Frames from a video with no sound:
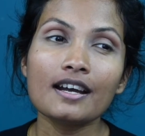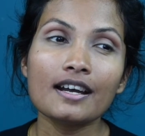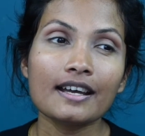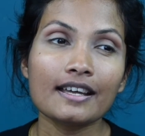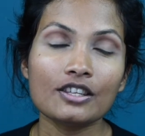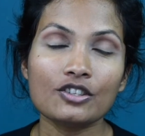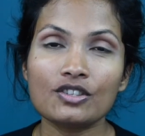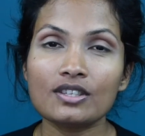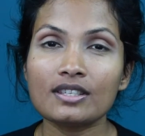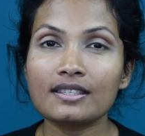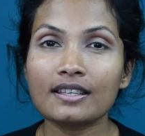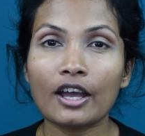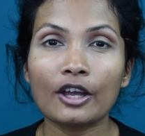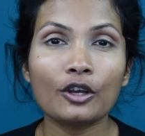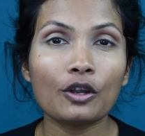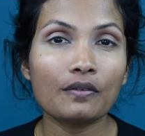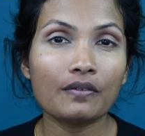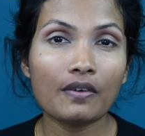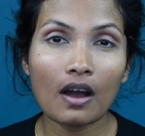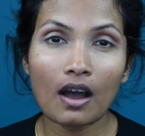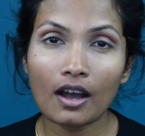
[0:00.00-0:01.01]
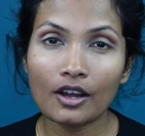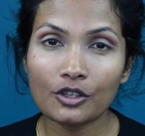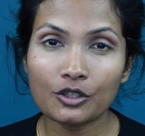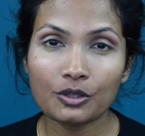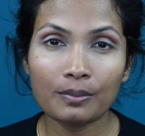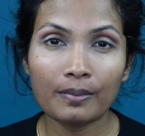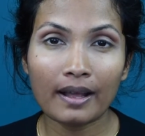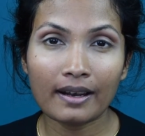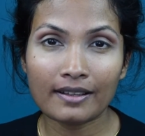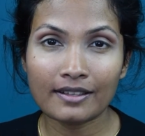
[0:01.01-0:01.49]
it's just kind of hard to
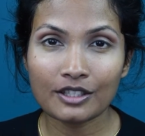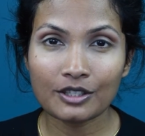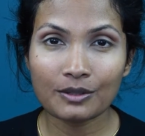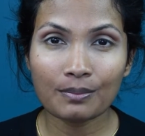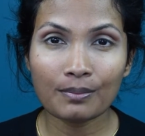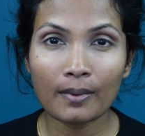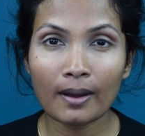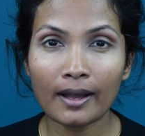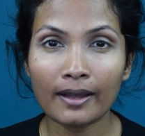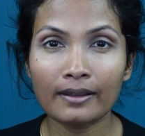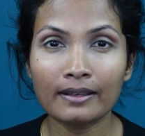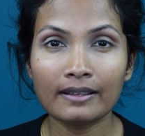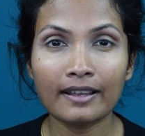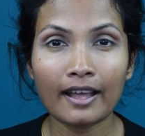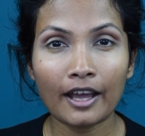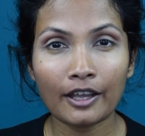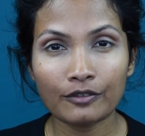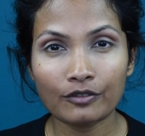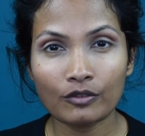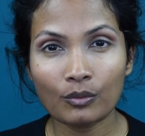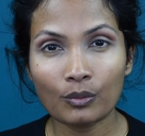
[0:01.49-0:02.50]
balance my life